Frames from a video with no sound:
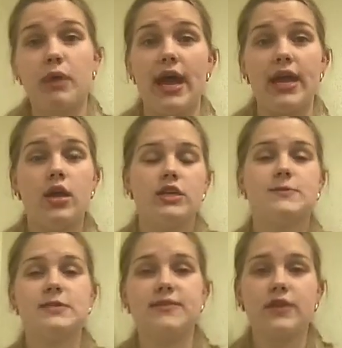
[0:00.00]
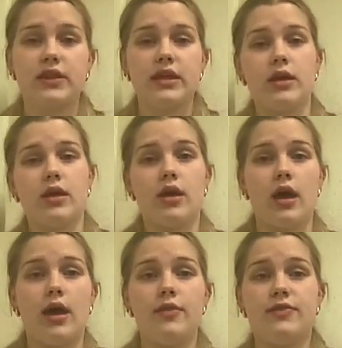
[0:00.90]
but specifically,
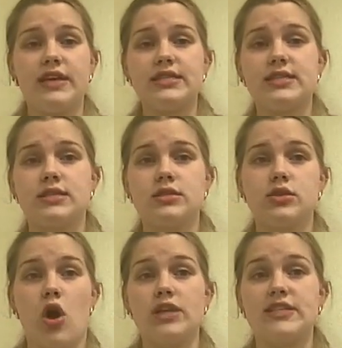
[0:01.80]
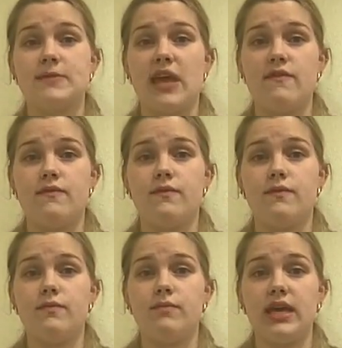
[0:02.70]
this concept gave
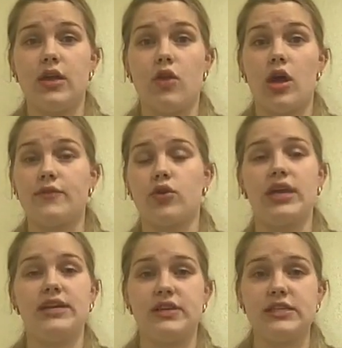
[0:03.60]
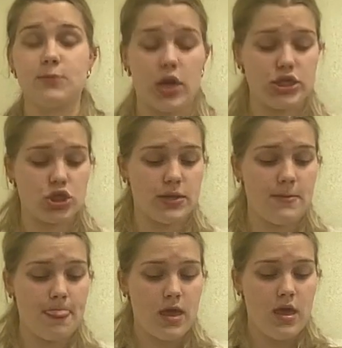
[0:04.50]
me a lot of creative
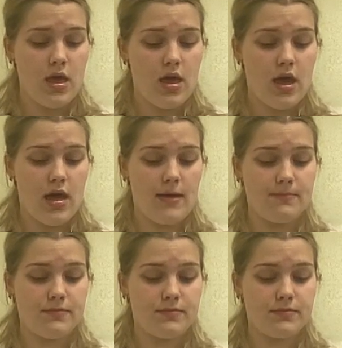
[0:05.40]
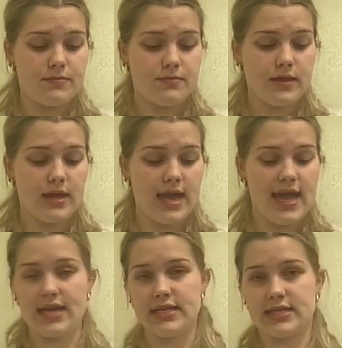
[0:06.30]
inspiration. And
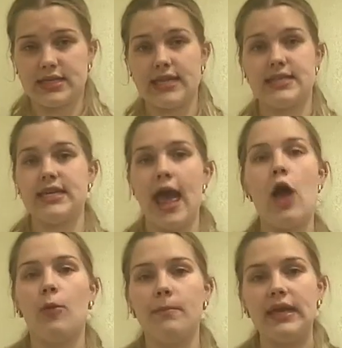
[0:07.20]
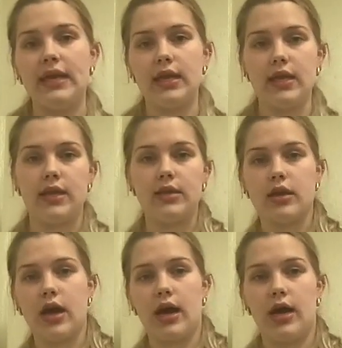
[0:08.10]
it did help me and
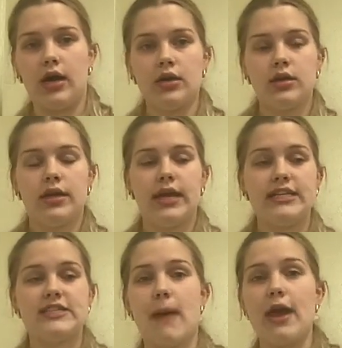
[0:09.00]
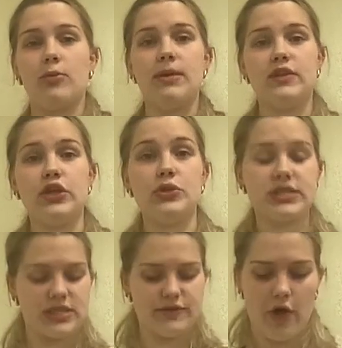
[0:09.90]
inspire me in the
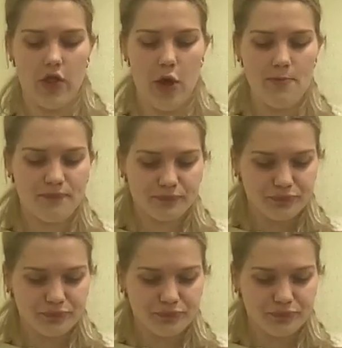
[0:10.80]
units to follow.